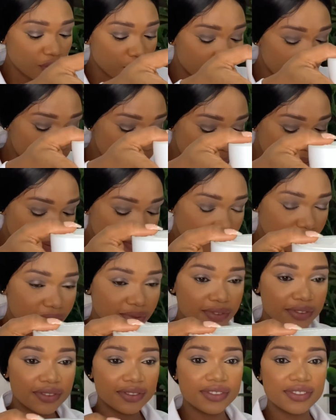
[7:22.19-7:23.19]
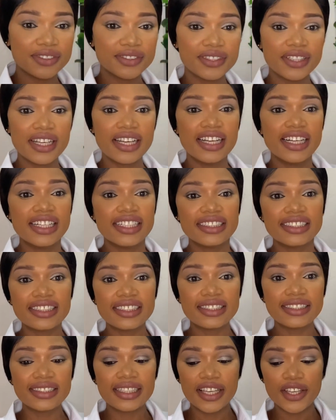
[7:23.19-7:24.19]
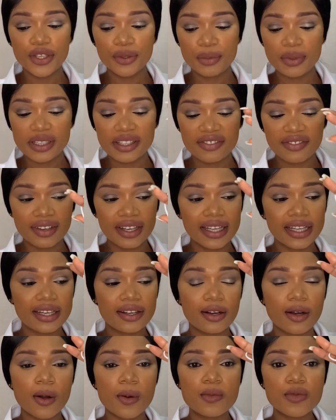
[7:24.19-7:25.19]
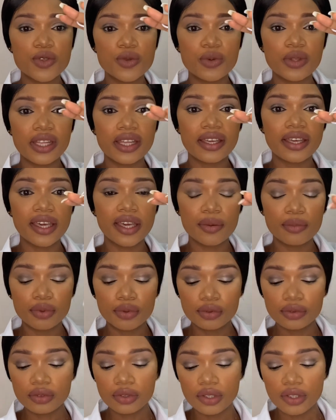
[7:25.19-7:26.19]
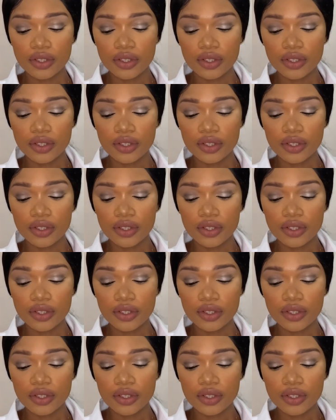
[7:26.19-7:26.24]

Oh, this is a humidifier, comes with a cable.